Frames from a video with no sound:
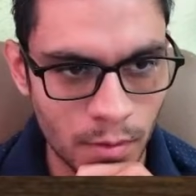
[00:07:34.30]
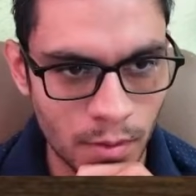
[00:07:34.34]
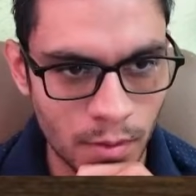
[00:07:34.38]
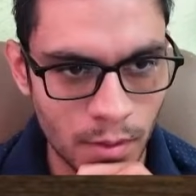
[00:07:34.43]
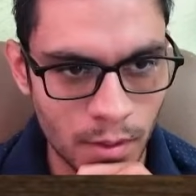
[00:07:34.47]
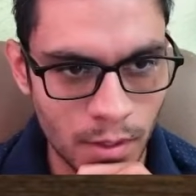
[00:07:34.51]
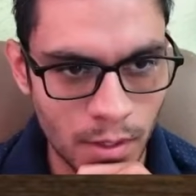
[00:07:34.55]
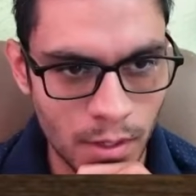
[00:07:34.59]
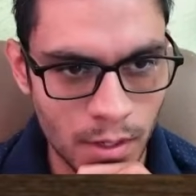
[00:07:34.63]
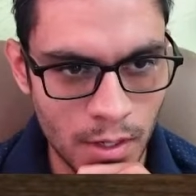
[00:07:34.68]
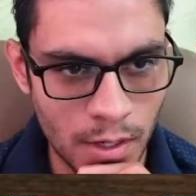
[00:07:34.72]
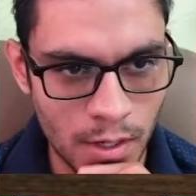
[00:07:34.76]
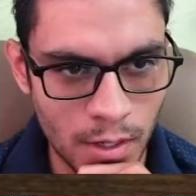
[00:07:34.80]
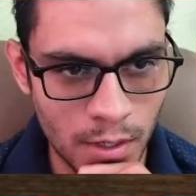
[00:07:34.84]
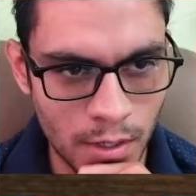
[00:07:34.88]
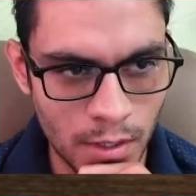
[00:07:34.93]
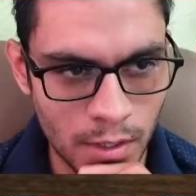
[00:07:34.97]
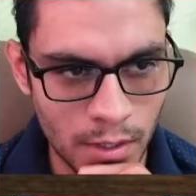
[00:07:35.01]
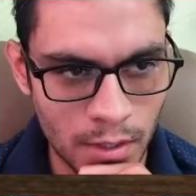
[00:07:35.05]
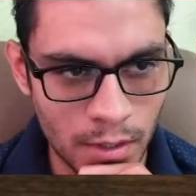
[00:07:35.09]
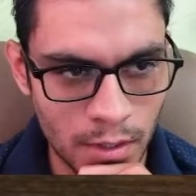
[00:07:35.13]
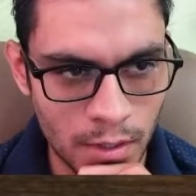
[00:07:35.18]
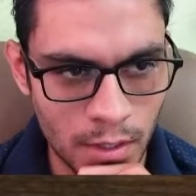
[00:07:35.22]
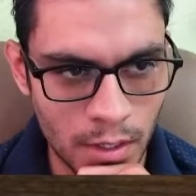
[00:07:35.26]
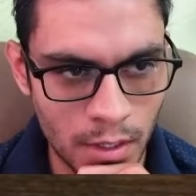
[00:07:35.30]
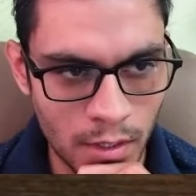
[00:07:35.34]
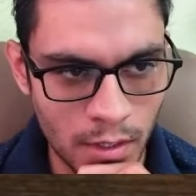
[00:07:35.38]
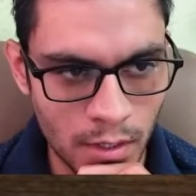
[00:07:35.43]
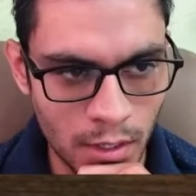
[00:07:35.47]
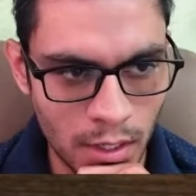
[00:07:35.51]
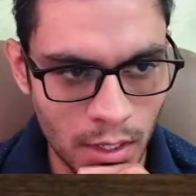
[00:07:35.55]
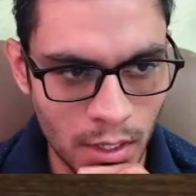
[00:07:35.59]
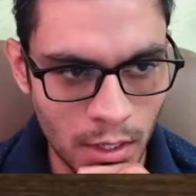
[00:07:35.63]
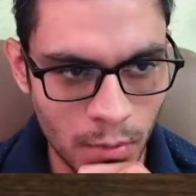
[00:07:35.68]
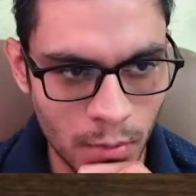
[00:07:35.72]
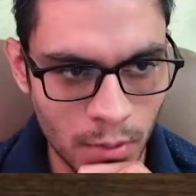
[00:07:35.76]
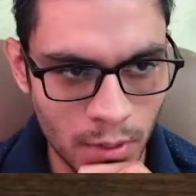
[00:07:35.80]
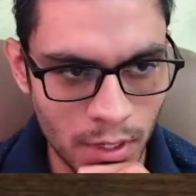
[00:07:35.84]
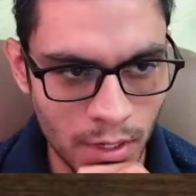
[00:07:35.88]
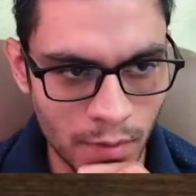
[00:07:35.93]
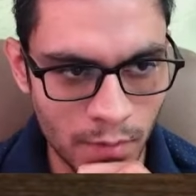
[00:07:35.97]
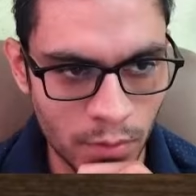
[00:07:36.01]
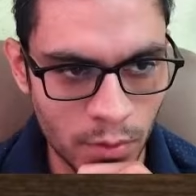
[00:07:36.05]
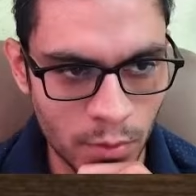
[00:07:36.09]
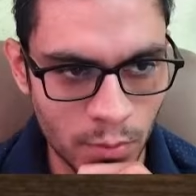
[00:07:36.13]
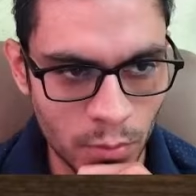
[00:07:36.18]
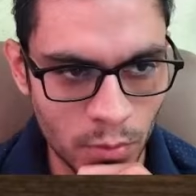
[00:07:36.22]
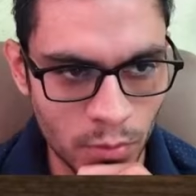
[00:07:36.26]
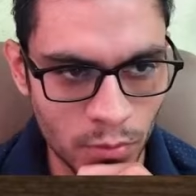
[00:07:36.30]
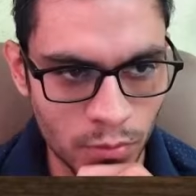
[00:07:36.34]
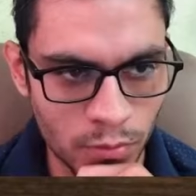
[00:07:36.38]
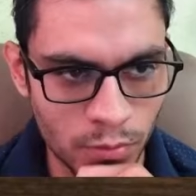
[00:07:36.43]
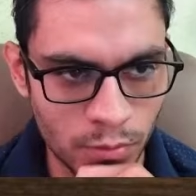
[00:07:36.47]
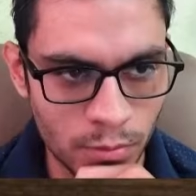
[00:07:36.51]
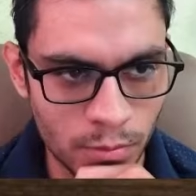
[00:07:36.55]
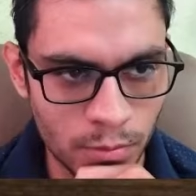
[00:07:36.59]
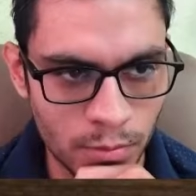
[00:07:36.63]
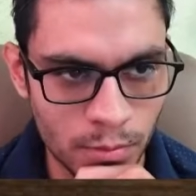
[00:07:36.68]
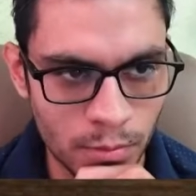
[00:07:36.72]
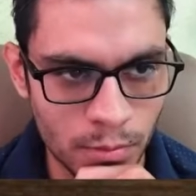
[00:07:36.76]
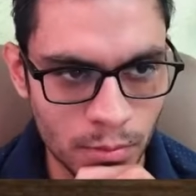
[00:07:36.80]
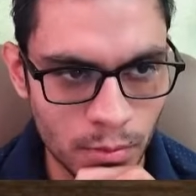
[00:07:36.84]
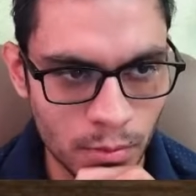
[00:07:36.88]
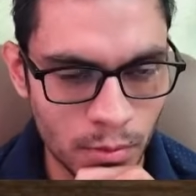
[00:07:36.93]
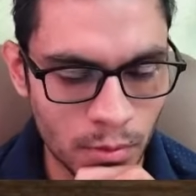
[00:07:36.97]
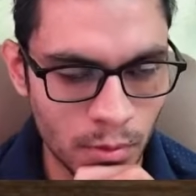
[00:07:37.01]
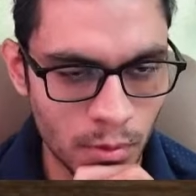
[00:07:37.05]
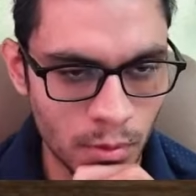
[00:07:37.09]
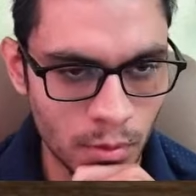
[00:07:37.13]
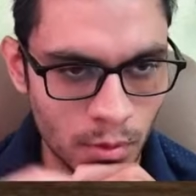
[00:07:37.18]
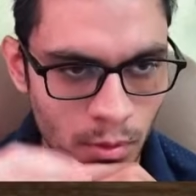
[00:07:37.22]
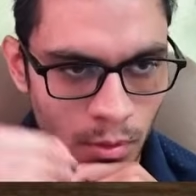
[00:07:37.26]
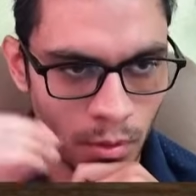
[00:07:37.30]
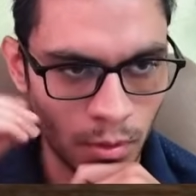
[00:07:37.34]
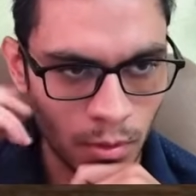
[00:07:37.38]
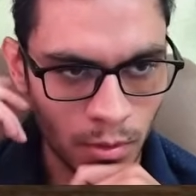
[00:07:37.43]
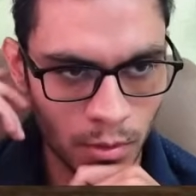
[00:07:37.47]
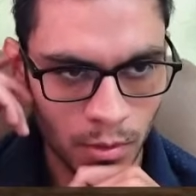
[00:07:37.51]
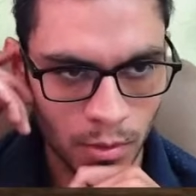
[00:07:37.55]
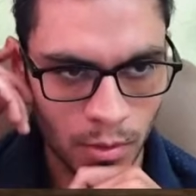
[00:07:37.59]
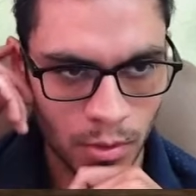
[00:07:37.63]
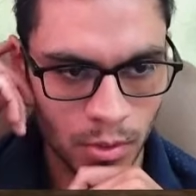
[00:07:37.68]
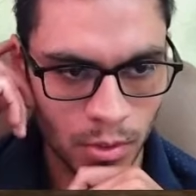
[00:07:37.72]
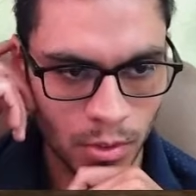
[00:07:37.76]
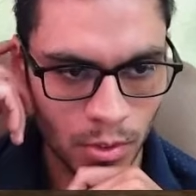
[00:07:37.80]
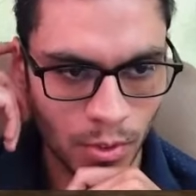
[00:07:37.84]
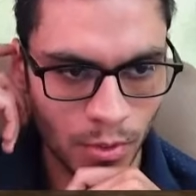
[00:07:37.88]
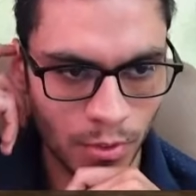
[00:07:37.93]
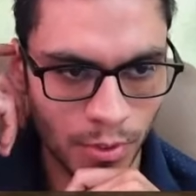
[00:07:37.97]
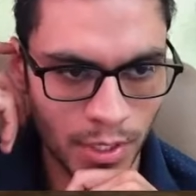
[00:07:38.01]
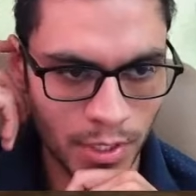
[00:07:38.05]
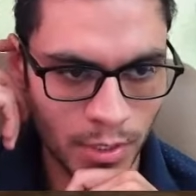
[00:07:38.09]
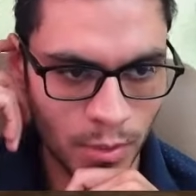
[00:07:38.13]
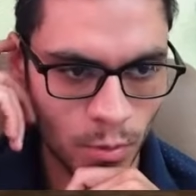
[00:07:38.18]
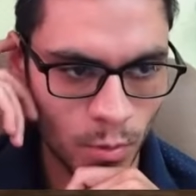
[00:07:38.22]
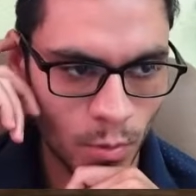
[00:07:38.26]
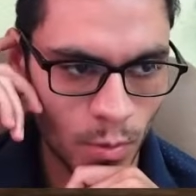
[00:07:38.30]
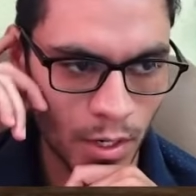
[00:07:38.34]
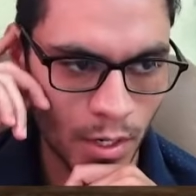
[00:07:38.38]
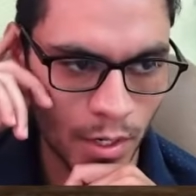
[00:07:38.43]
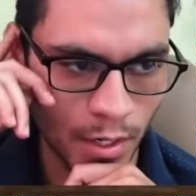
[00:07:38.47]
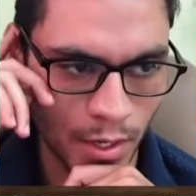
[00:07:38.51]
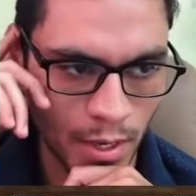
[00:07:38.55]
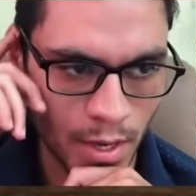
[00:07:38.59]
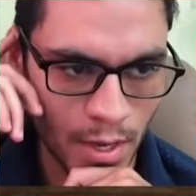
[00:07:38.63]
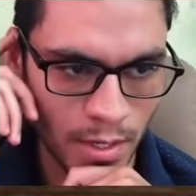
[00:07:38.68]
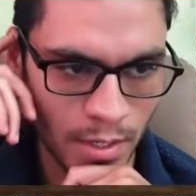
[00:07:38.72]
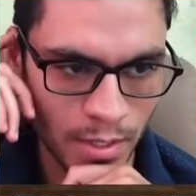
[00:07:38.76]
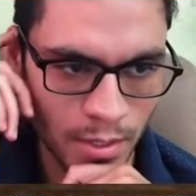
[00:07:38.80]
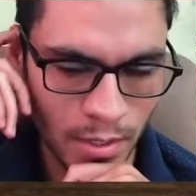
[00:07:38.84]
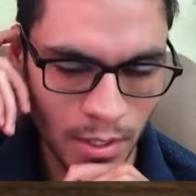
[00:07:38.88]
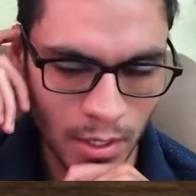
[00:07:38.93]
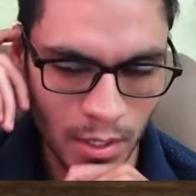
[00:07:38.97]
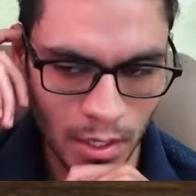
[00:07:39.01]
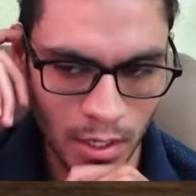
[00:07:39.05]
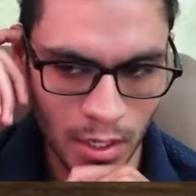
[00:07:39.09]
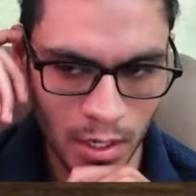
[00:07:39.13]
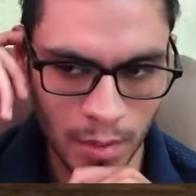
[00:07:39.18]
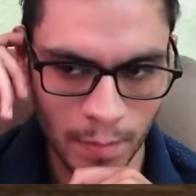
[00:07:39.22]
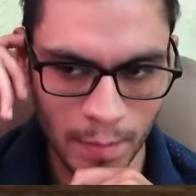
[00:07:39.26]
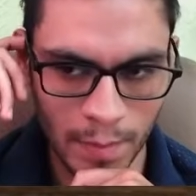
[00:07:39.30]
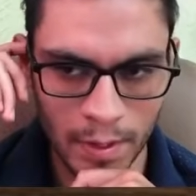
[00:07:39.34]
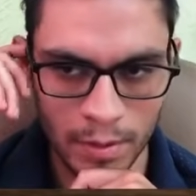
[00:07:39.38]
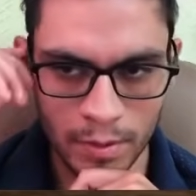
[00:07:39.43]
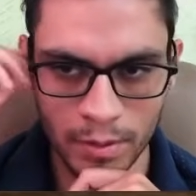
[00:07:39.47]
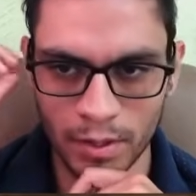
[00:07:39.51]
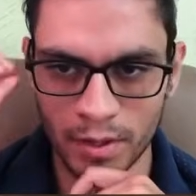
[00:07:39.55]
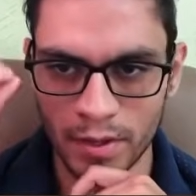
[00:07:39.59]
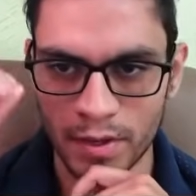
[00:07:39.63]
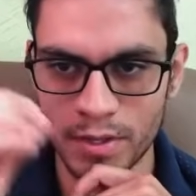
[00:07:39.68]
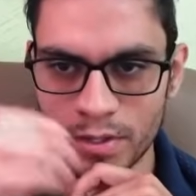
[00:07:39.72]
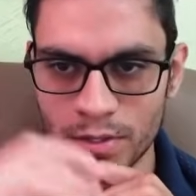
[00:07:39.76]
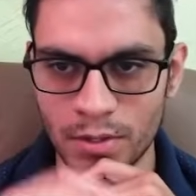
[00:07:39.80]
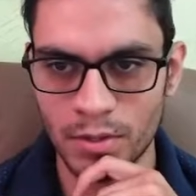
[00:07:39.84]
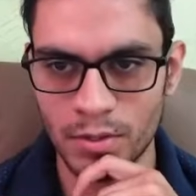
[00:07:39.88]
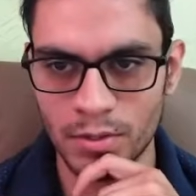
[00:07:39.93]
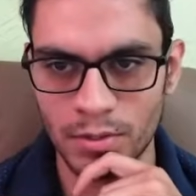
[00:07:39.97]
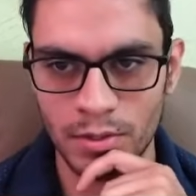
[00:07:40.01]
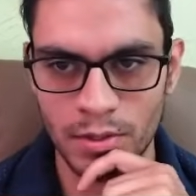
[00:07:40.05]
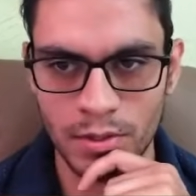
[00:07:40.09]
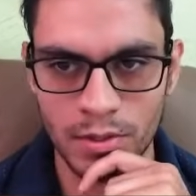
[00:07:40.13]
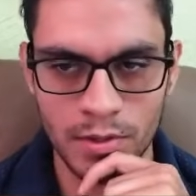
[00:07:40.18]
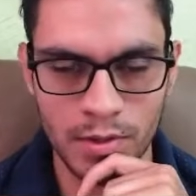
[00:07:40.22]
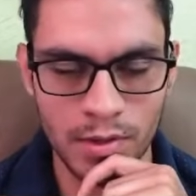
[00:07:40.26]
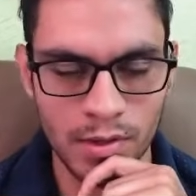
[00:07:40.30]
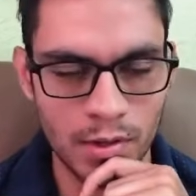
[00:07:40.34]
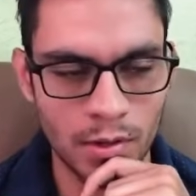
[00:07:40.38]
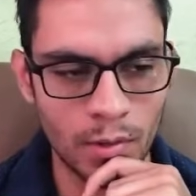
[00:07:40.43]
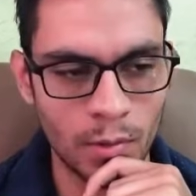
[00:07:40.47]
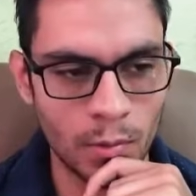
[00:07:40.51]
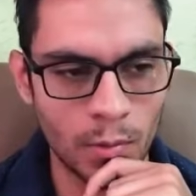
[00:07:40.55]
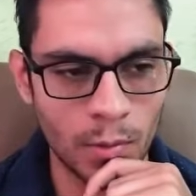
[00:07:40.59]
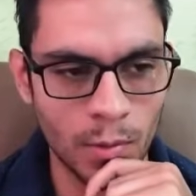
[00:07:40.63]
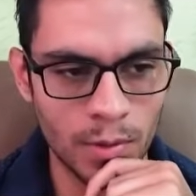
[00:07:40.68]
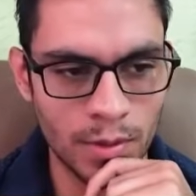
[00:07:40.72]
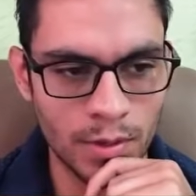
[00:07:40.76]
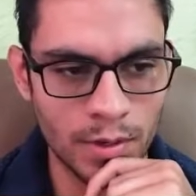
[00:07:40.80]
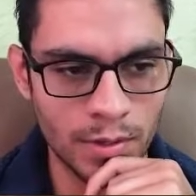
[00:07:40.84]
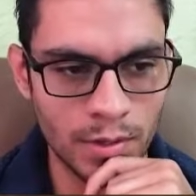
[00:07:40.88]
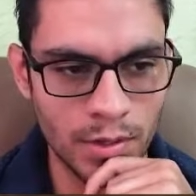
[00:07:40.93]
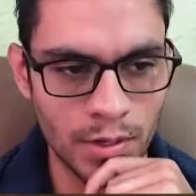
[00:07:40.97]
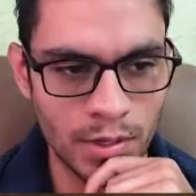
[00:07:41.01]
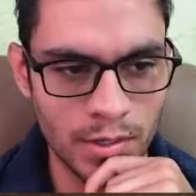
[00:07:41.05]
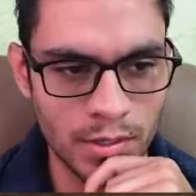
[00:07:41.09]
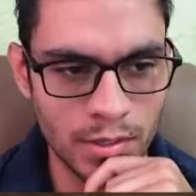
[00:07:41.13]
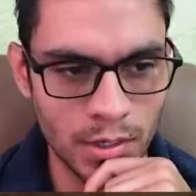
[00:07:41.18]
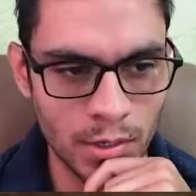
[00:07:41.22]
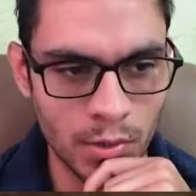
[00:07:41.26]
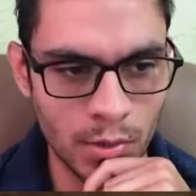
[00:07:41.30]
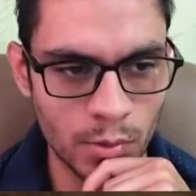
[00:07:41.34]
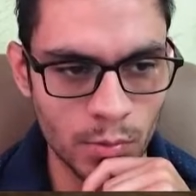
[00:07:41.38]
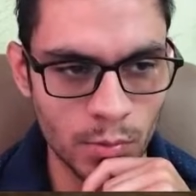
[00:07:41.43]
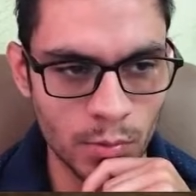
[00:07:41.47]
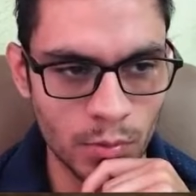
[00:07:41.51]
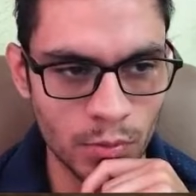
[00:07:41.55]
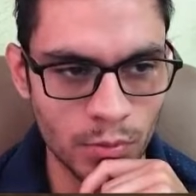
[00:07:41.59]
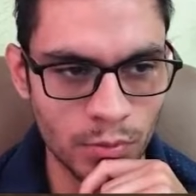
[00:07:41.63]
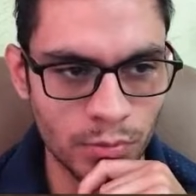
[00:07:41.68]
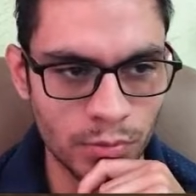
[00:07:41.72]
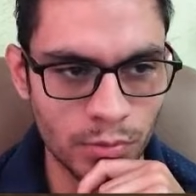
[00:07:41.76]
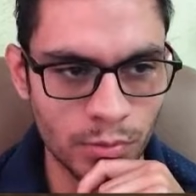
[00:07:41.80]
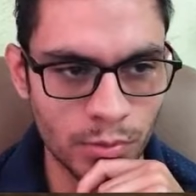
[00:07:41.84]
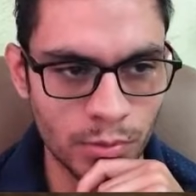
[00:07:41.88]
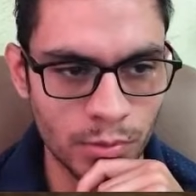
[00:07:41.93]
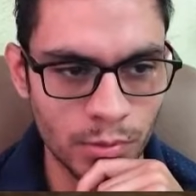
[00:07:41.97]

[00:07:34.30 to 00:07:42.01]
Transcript: And then the king will have to move. So that's why he's thinking about it. He's considering whether that is a good move.